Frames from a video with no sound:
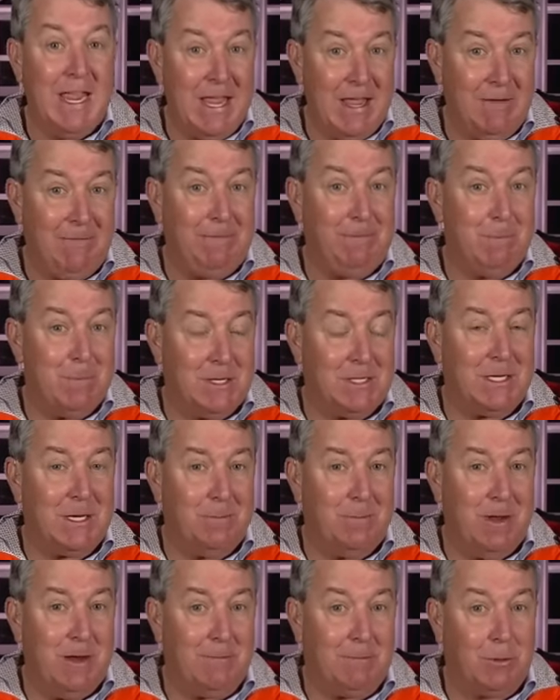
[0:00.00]
if
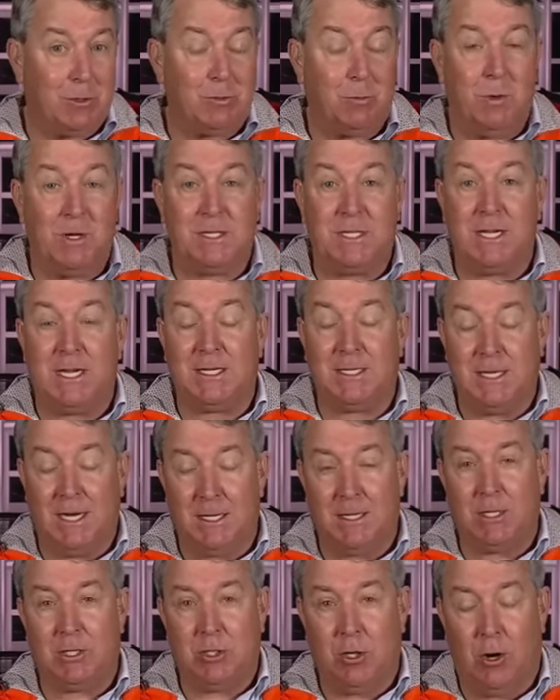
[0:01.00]
Missy Bevers was the
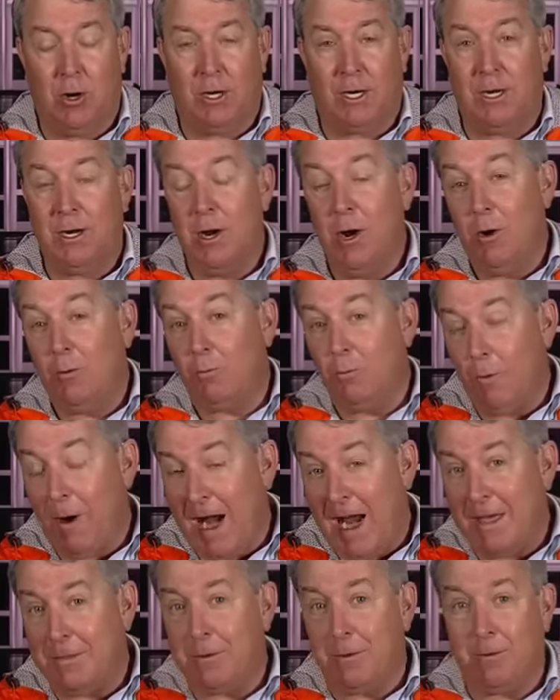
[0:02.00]
intended target
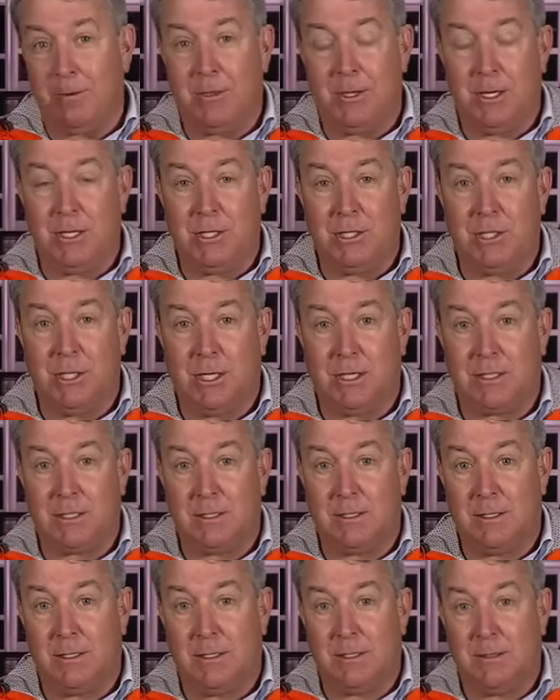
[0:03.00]
rather than
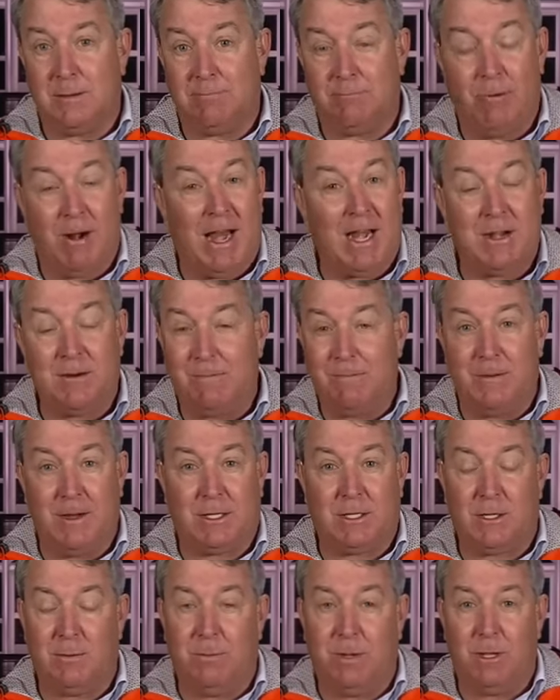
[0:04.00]
just a random
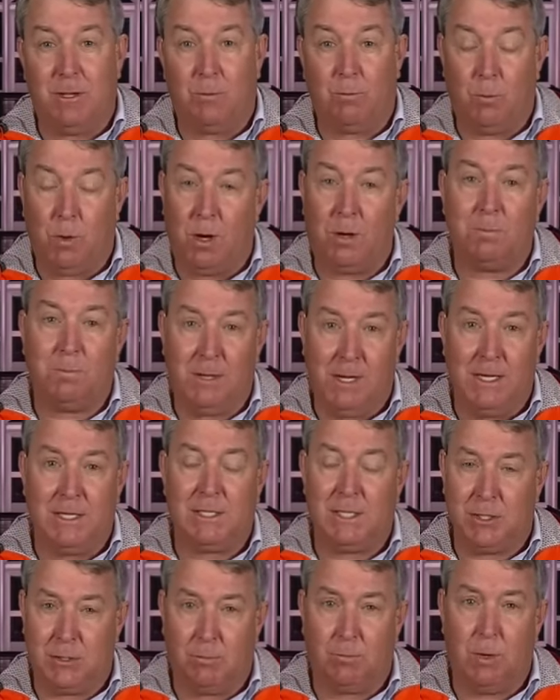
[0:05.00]
victim in the wrong
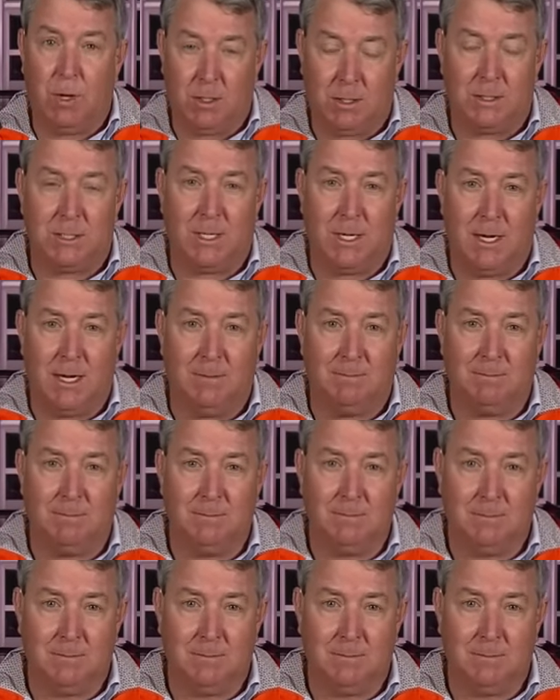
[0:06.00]
place at the wrong time.